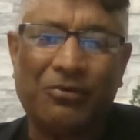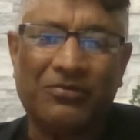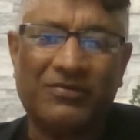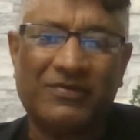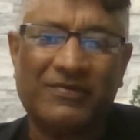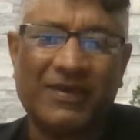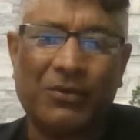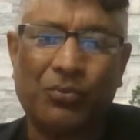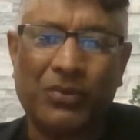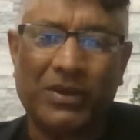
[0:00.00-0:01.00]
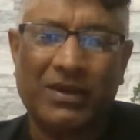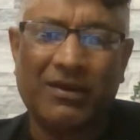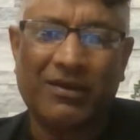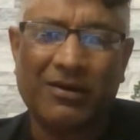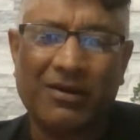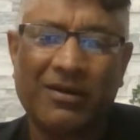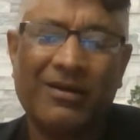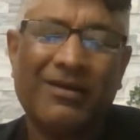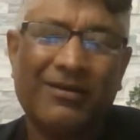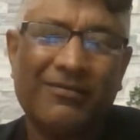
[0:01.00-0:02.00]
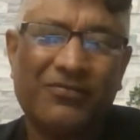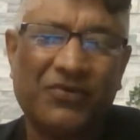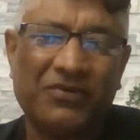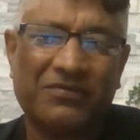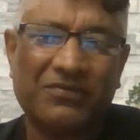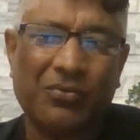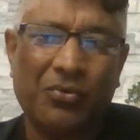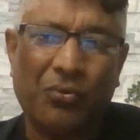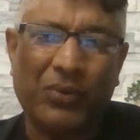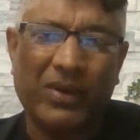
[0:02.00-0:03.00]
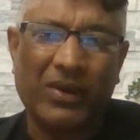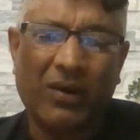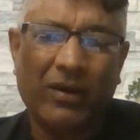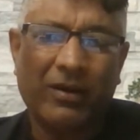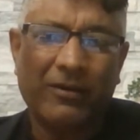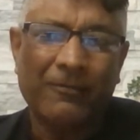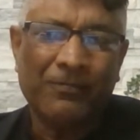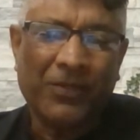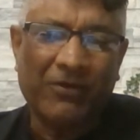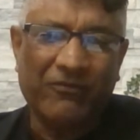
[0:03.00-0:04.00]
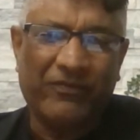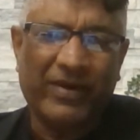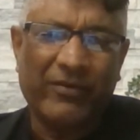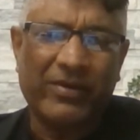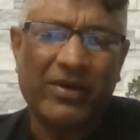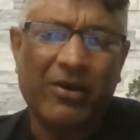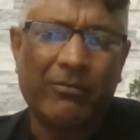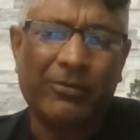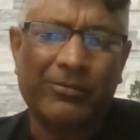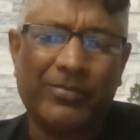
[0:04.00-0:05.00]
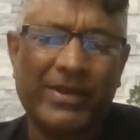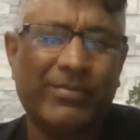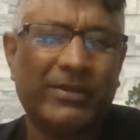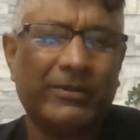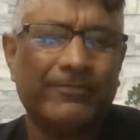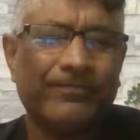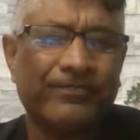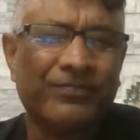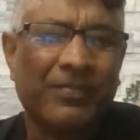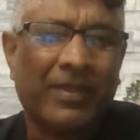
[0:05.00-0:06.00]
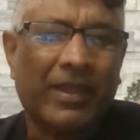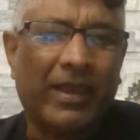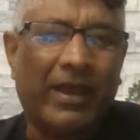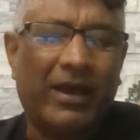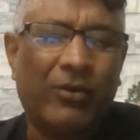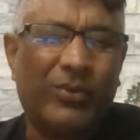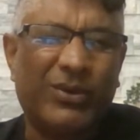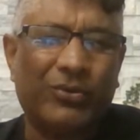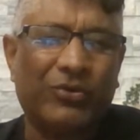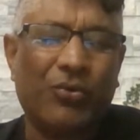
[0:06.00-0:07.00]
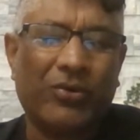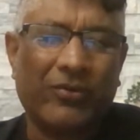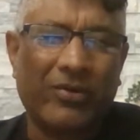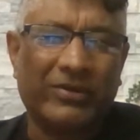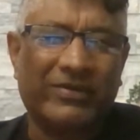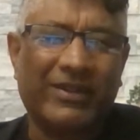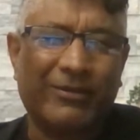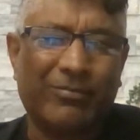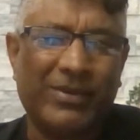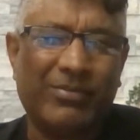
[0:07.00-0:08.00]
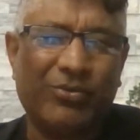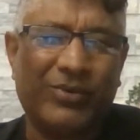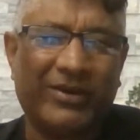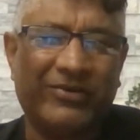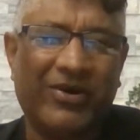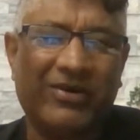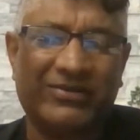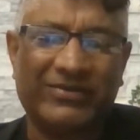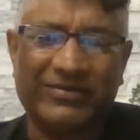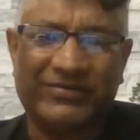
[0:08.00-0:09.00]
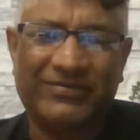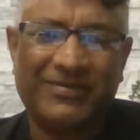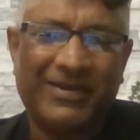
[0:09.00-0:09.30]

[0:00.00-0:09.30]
She said, "We are just who we are, very humble people. We don't go around telling people we are doctors."